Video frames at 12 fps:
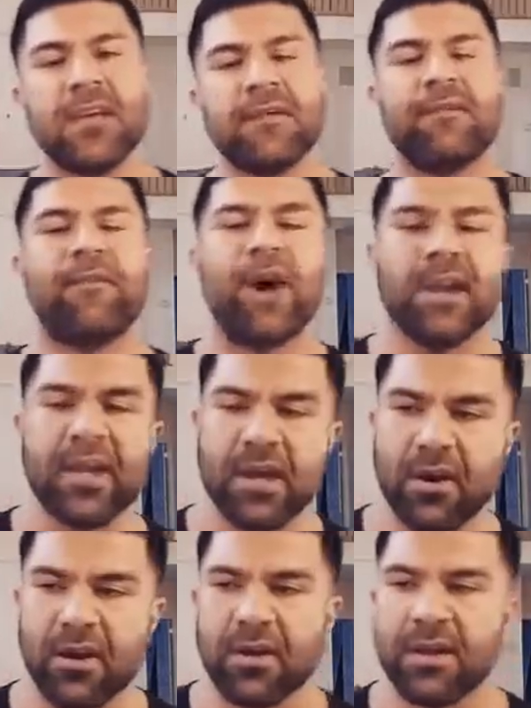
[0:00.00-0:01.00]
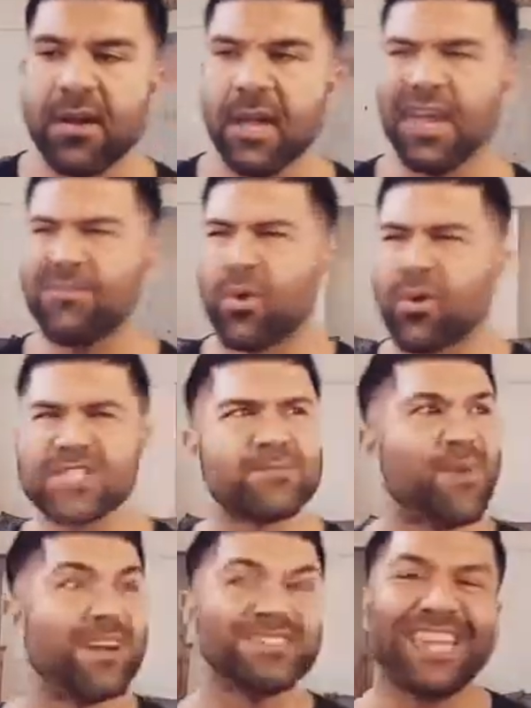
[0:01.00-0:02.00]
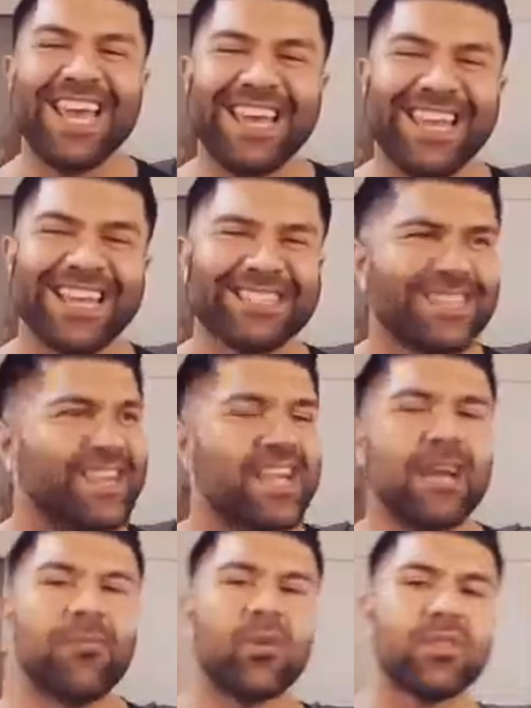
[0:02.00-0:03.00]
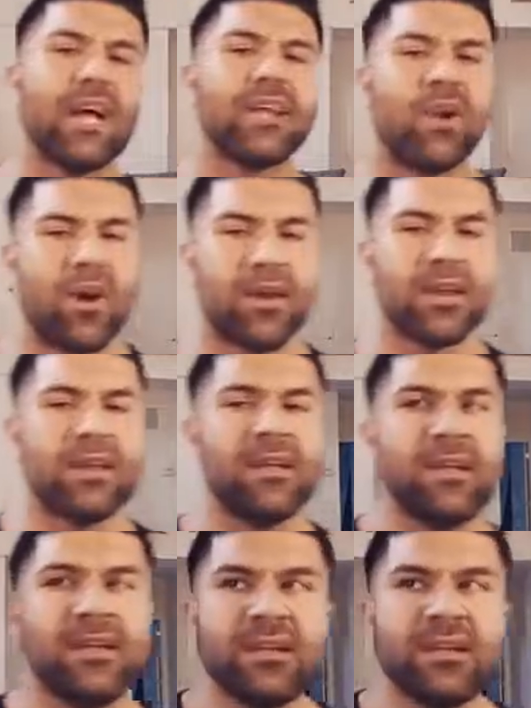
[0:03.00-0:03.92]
funnier and more spontaneous and more lighthearted.